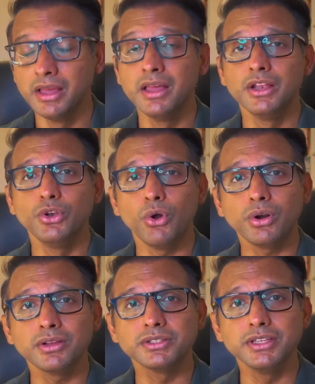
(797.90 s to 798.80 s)
Not a
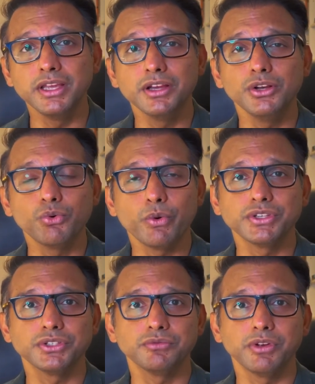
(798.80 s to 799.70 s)
single
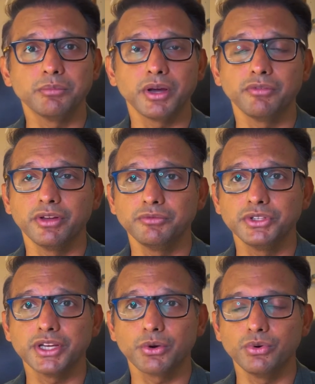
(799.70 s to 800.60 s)
question went by which I
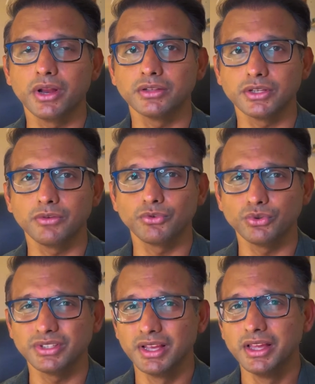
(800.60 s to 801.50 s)
couldn't answer. Of course,
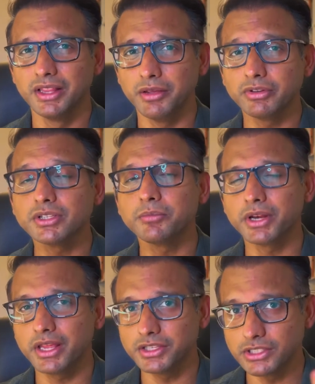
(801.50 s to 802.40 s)
there were some
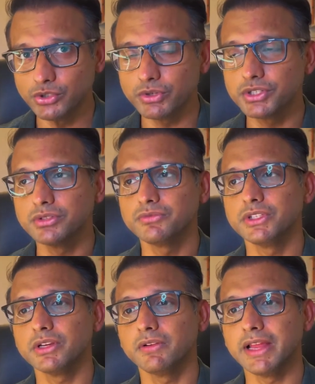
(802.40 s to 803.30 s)
tricky situations which I
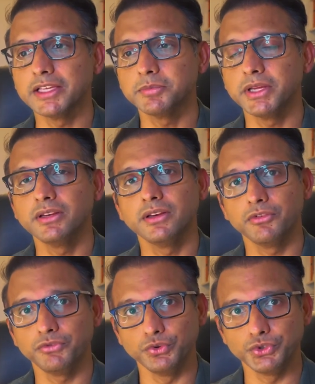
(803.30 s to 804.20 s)
will explain in a
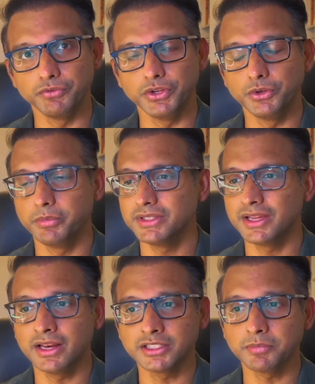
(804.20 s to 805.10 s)
future video. Basically,
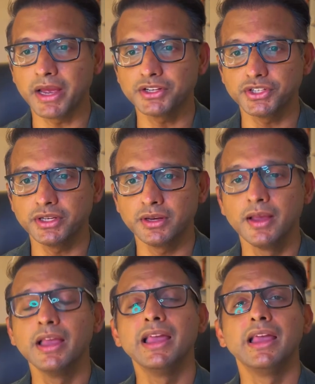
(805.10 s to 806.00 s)
I smashed it,
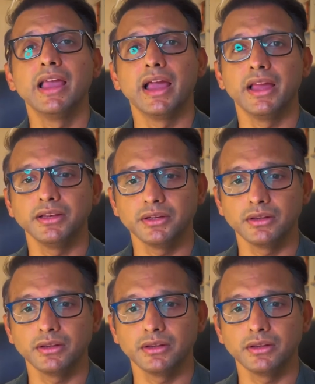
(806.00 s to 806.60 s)
and